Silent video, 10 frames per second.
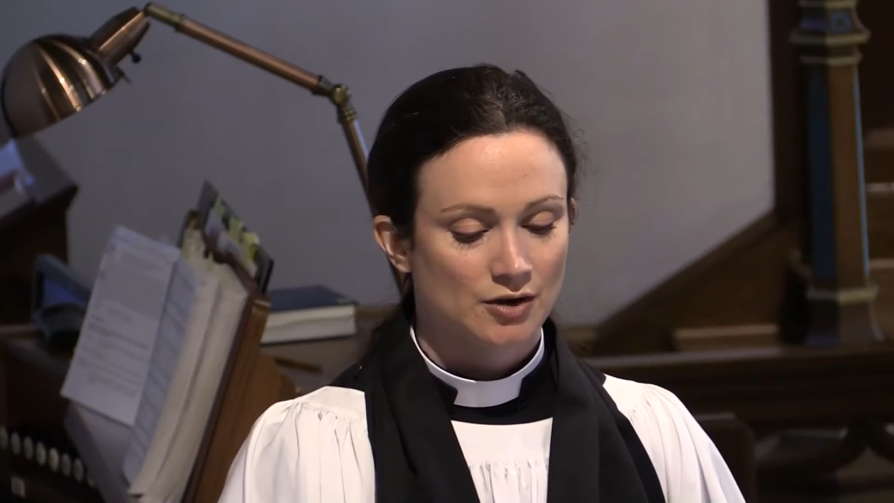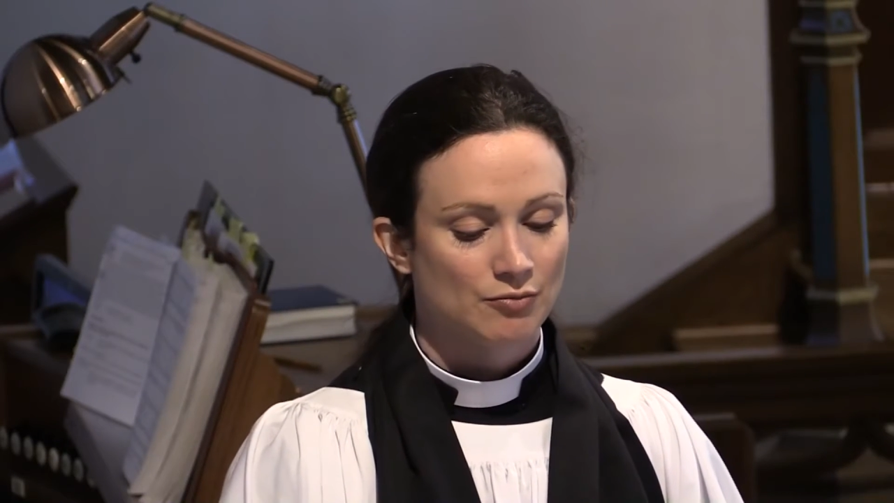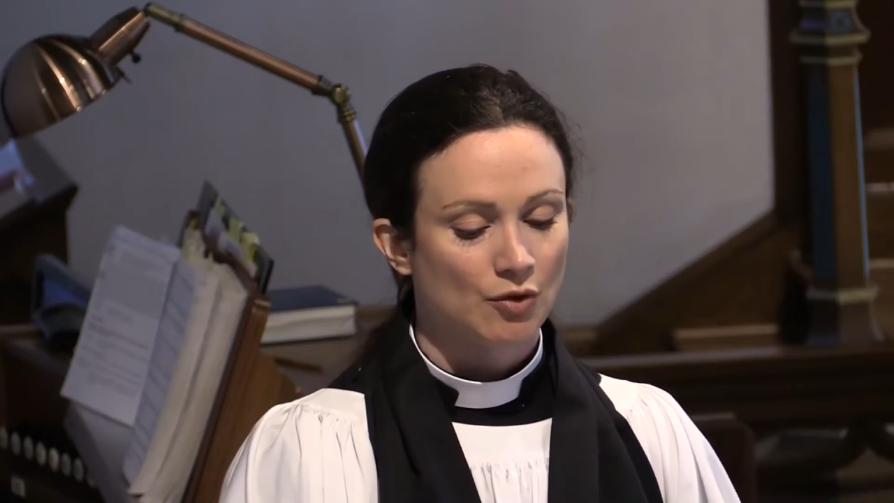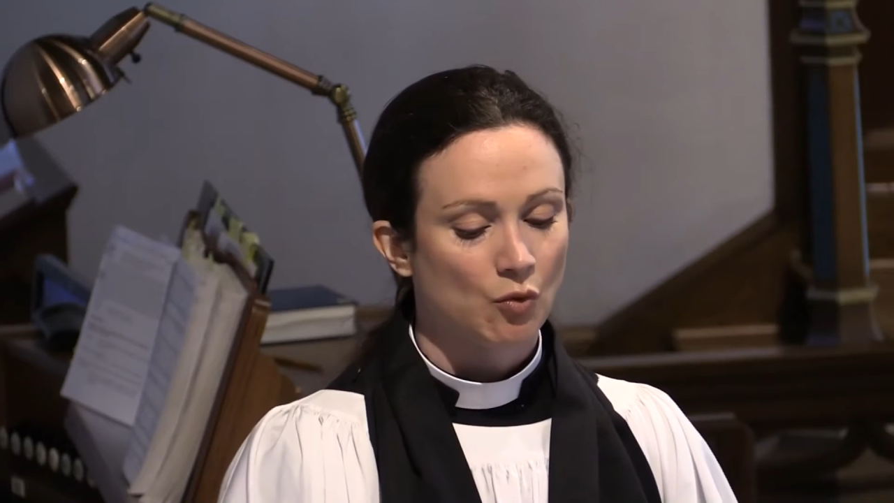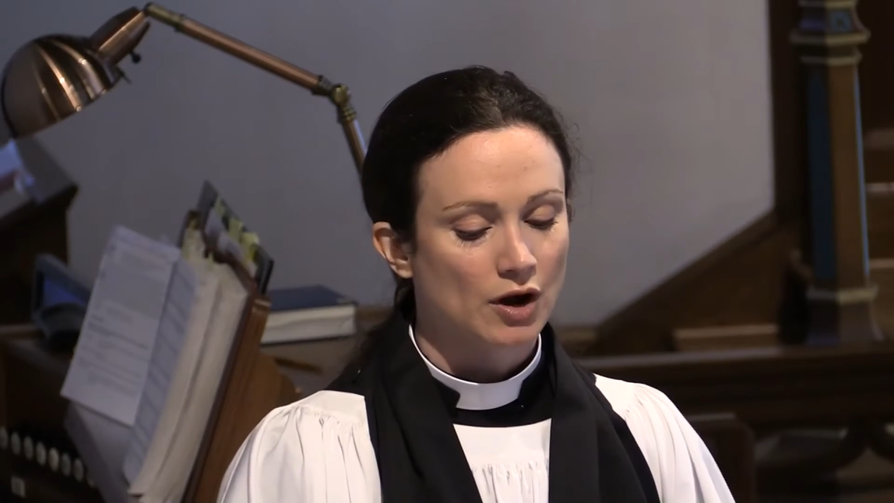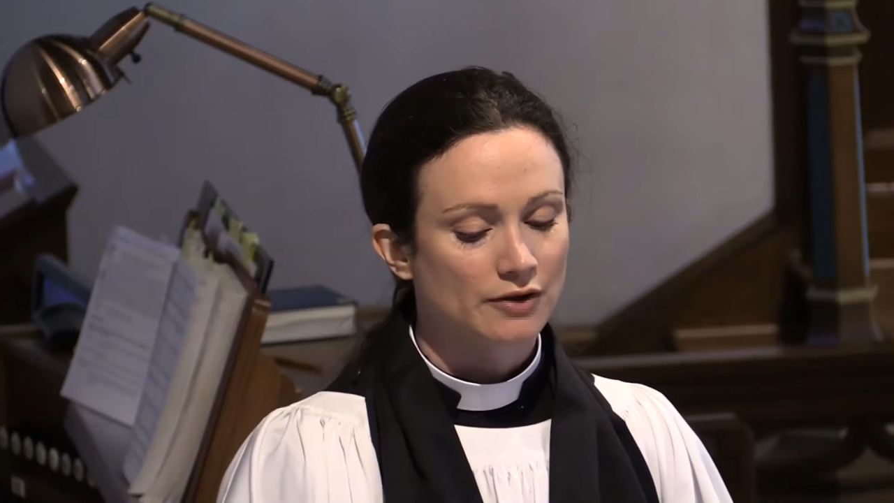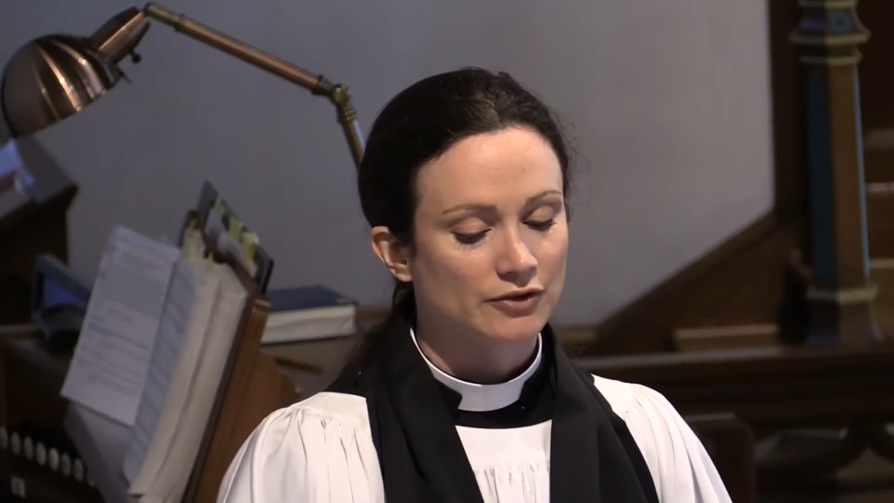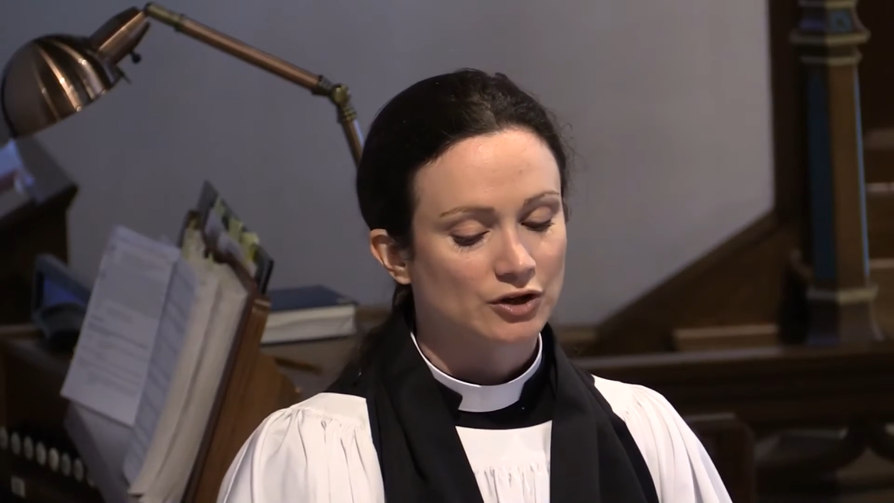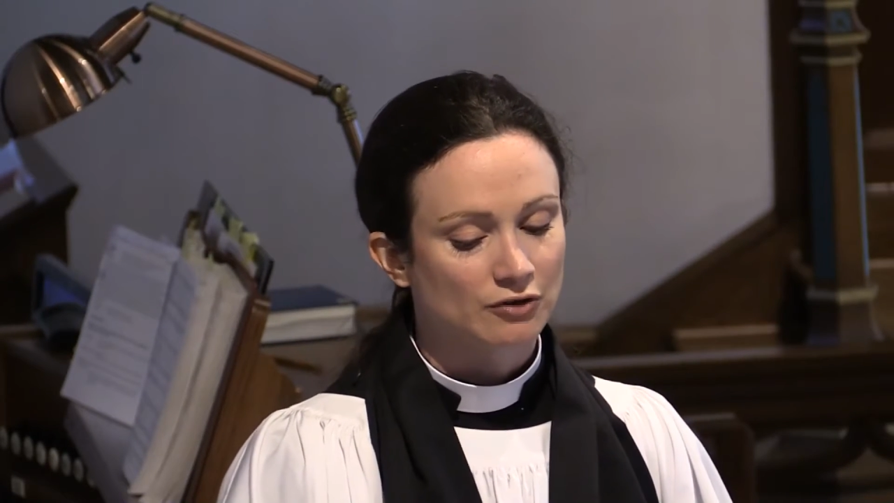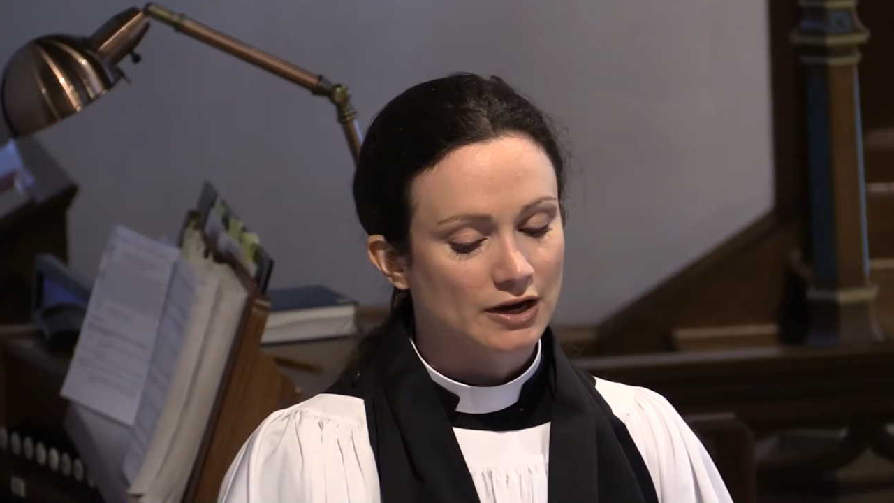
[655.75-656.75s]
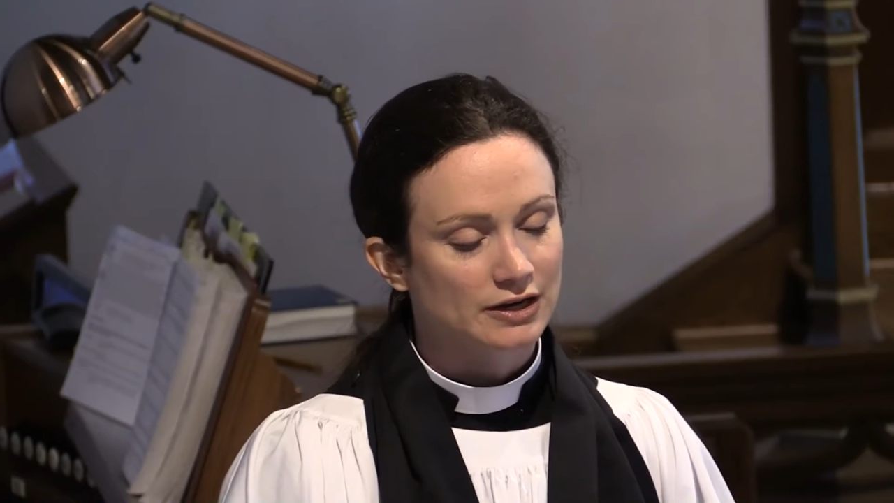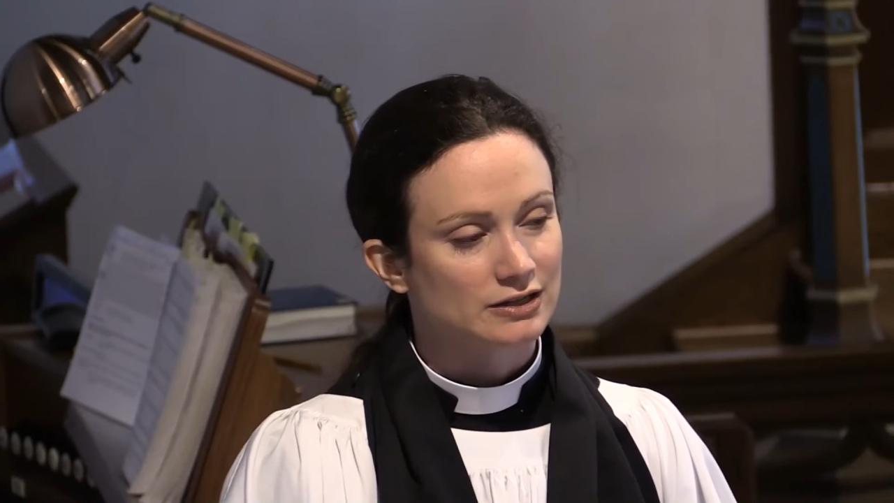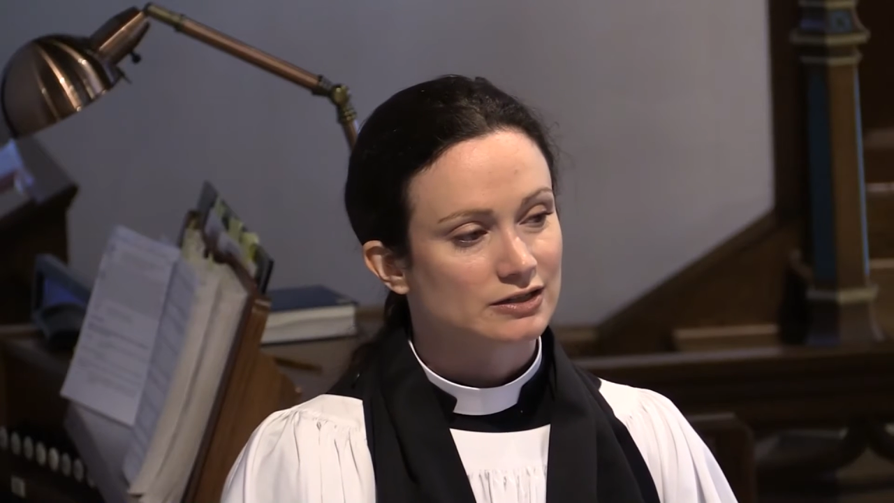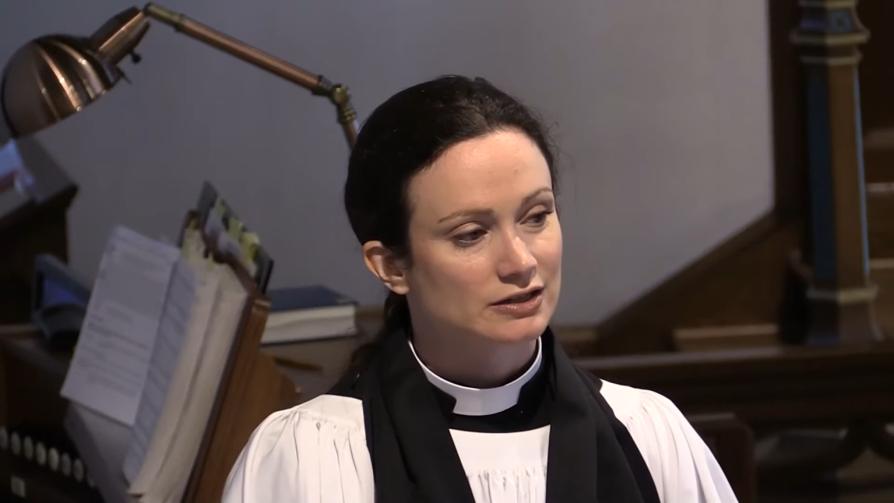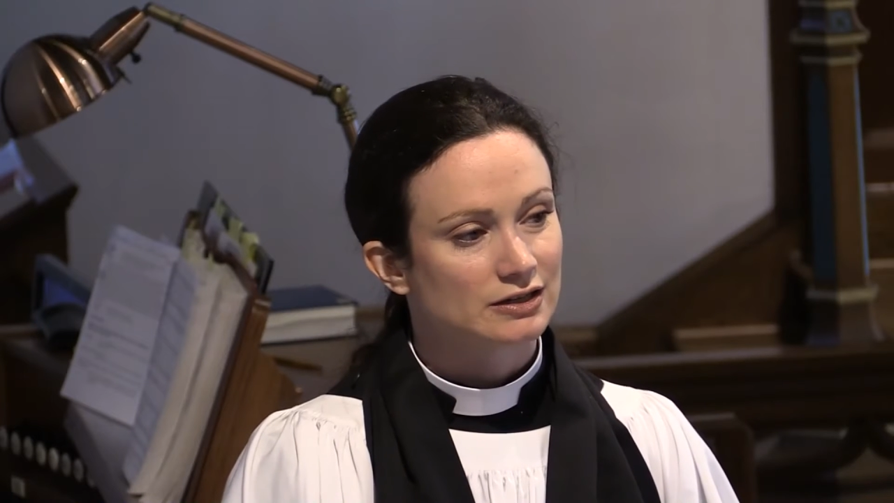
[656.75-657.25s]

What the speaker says: but one of the greatest